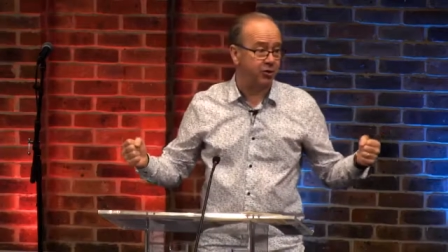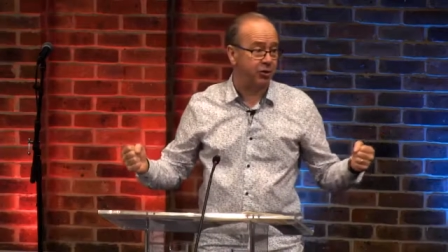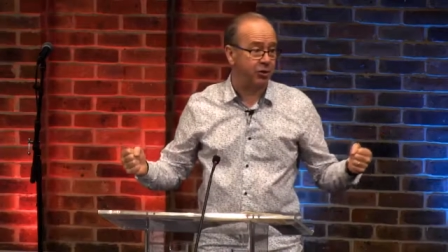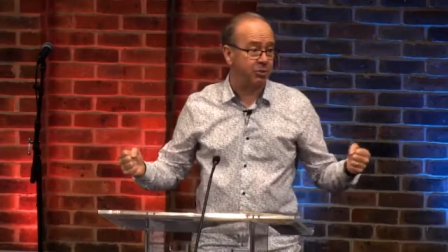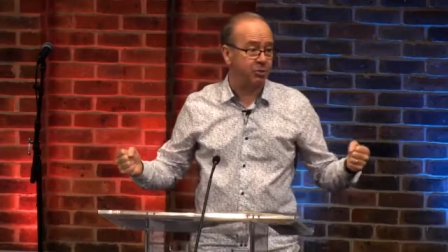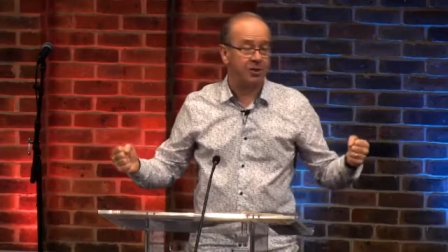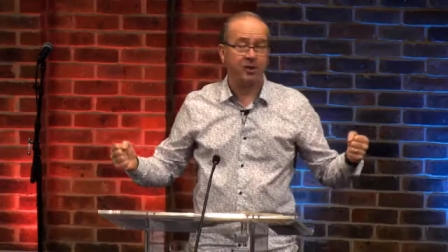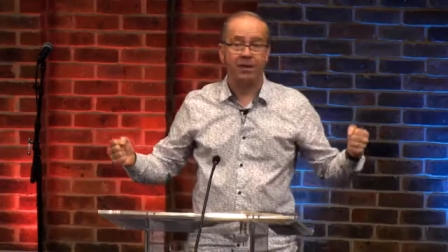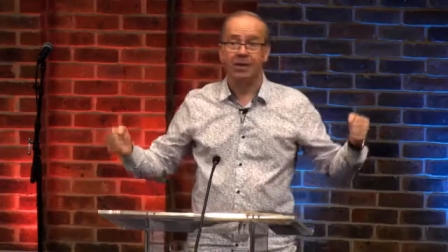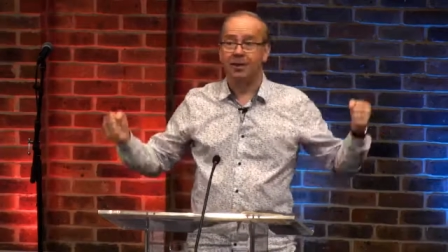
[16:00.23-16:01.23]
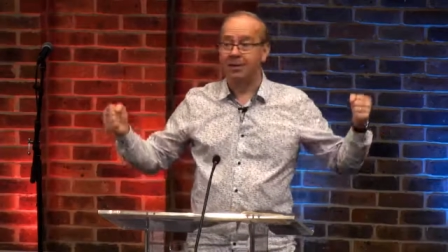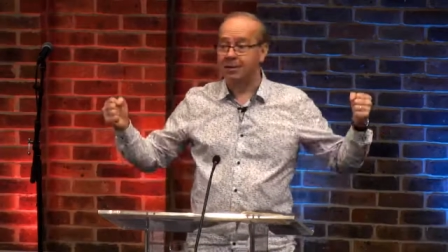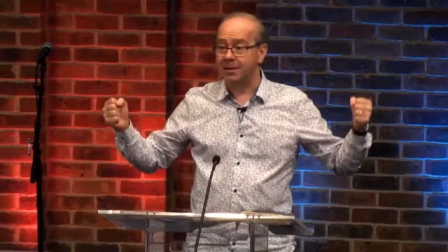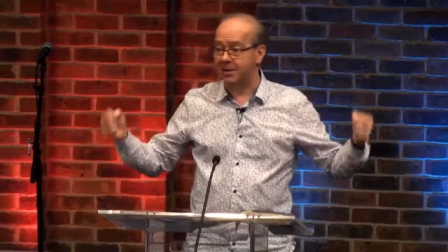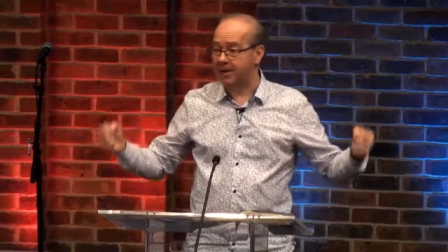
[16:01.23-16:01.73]
troops,
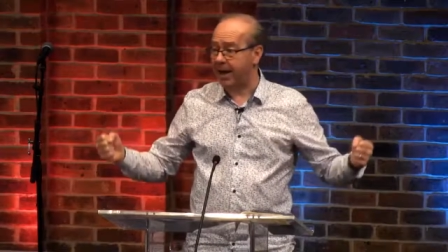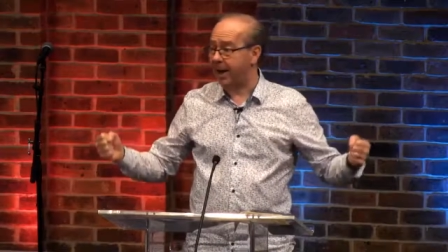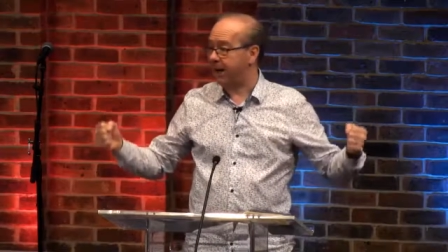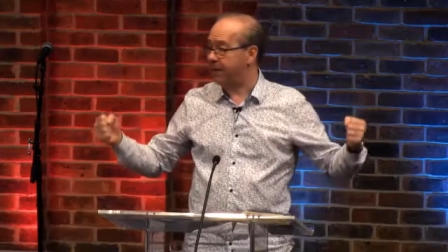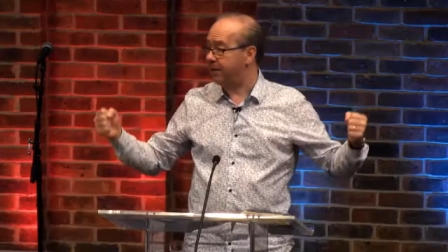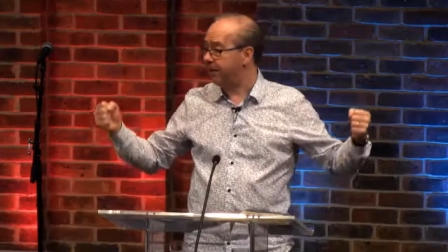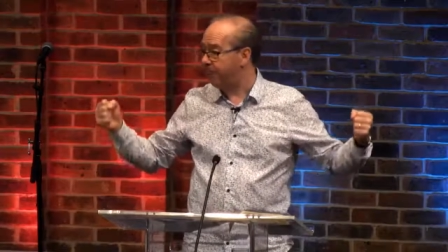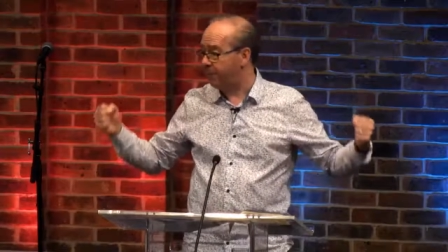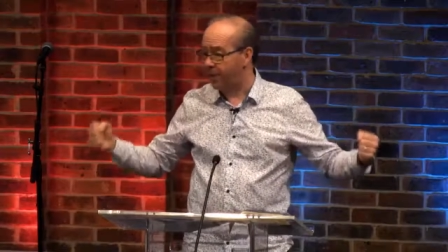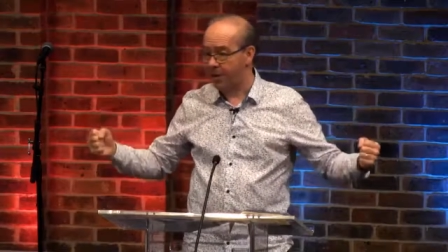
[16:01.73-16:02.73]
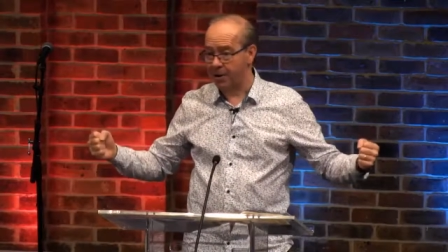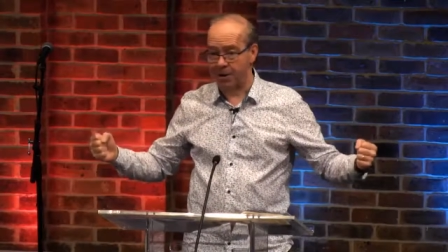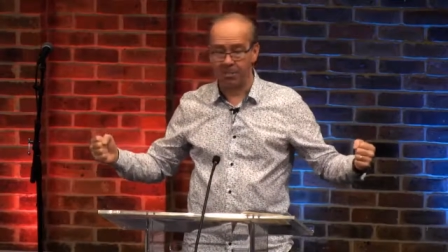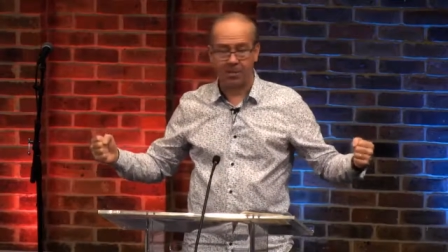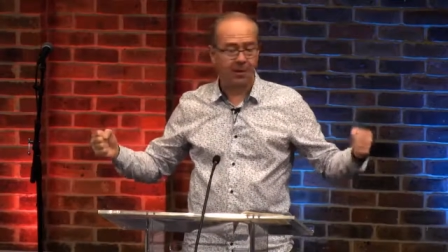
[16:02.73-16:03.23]
Stand
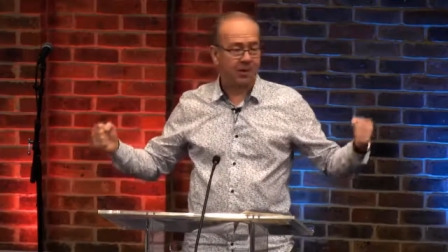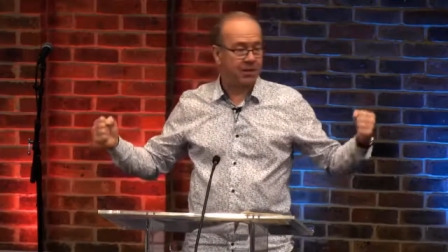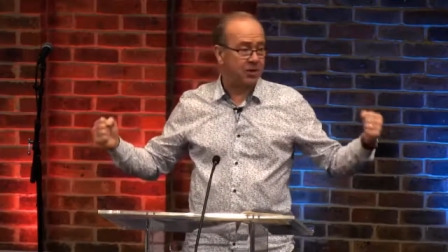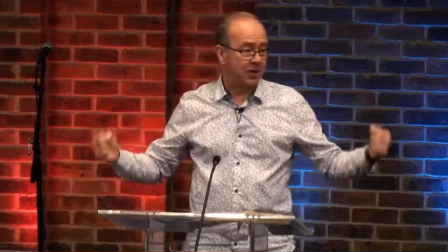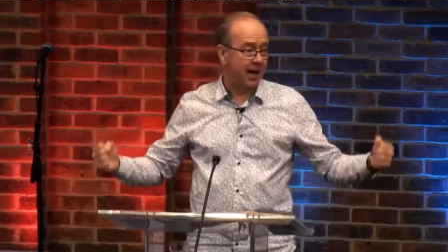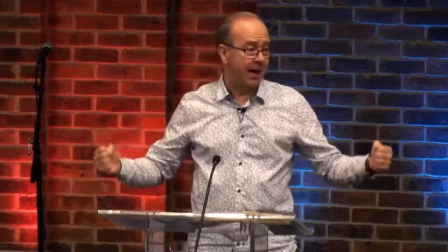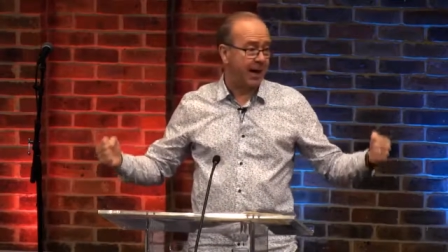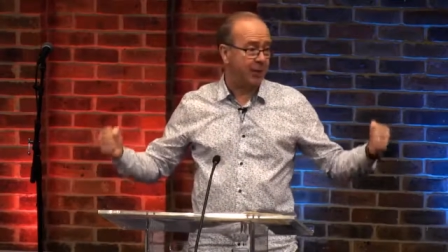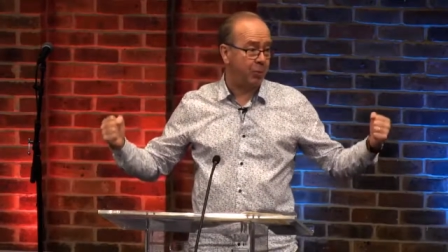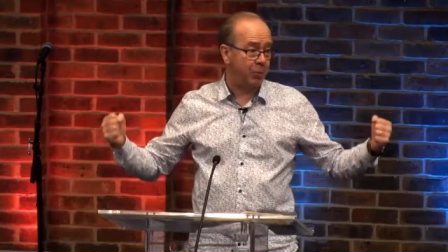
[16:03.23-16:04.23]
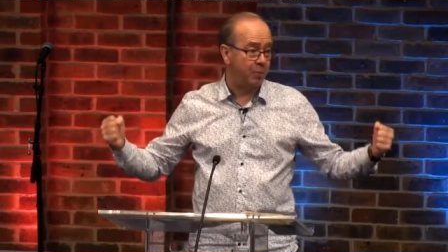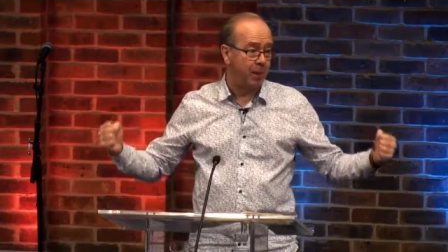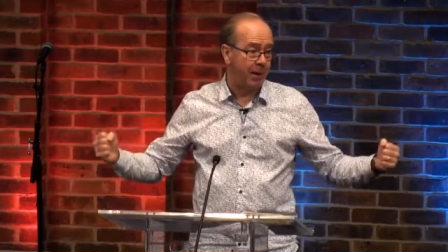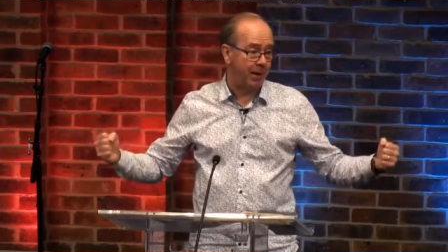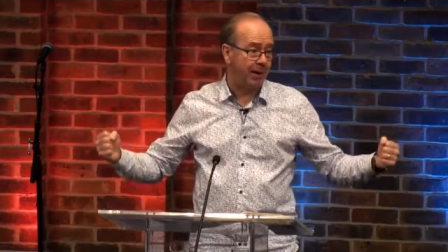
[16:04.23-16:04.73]
firm, stand with
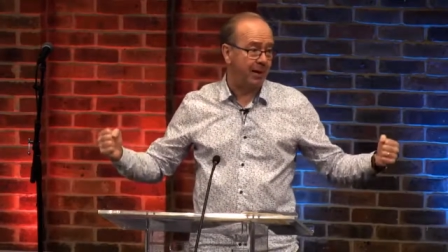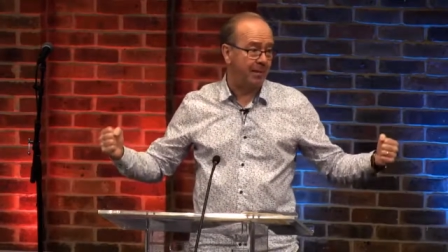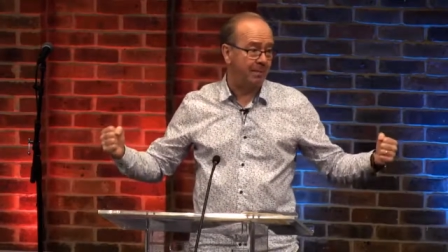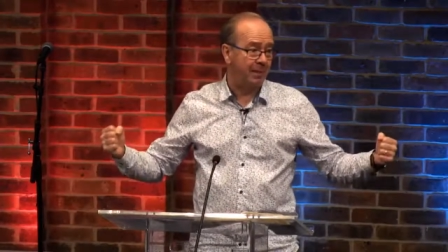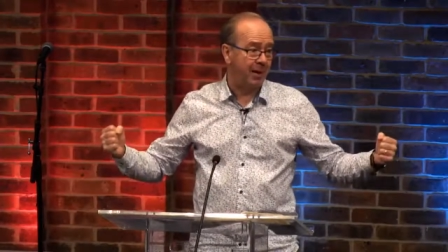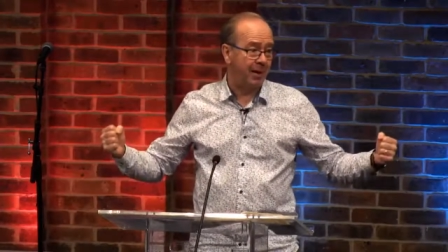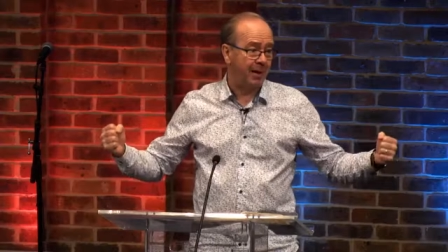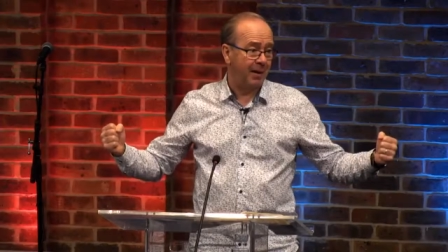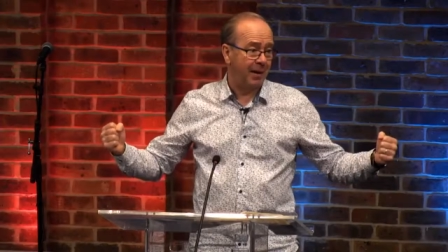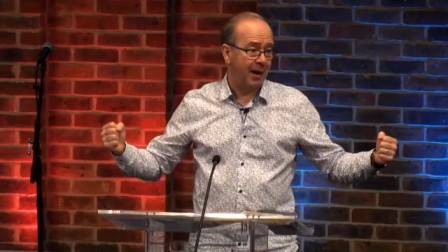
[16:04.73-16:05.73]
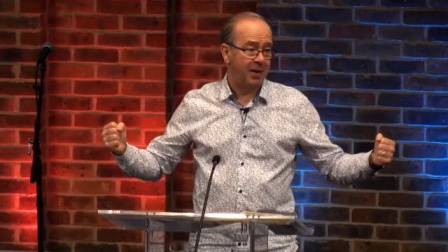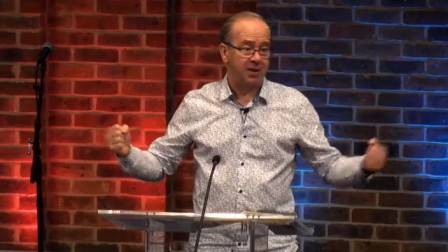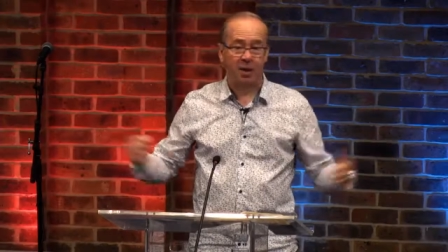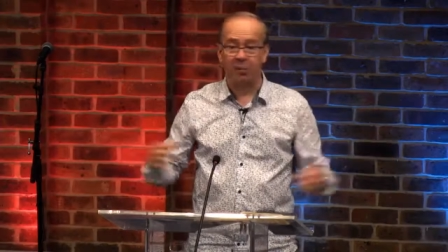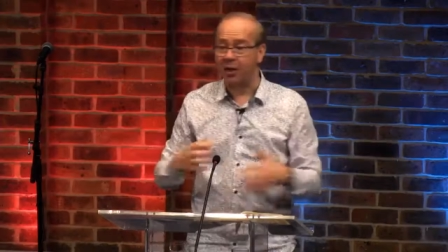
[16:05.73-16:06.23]
me. And
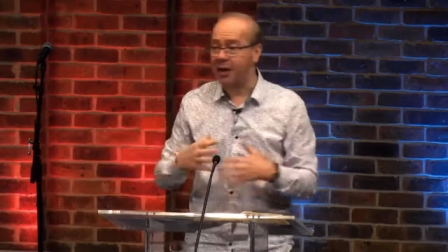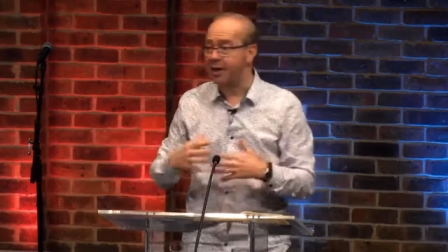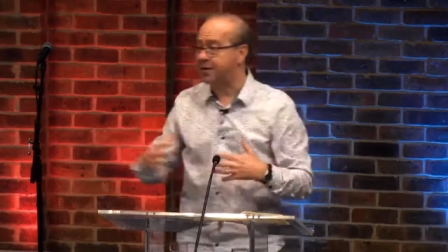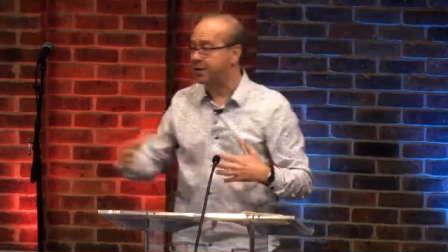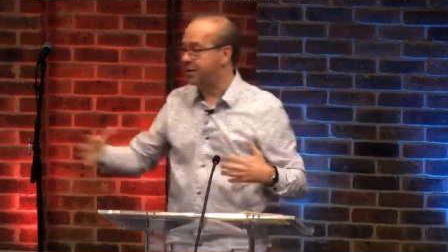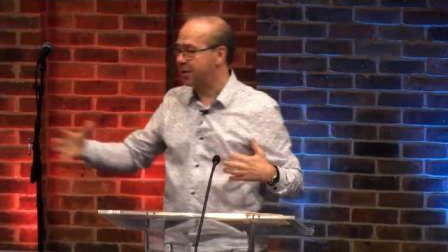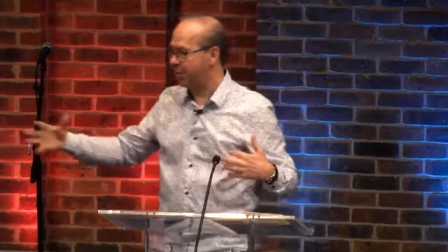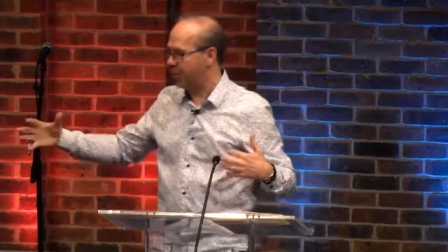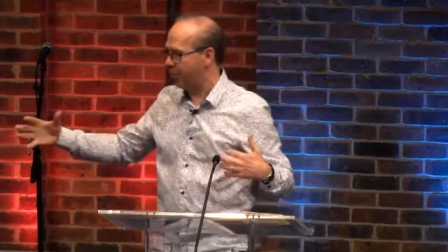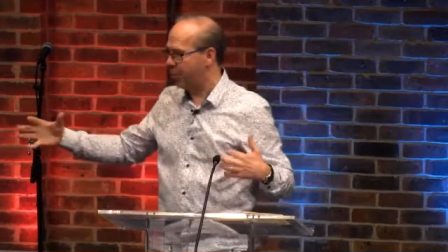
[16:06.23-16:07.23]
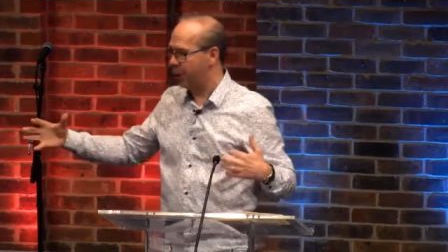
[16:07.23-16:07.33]
some of the less disciplined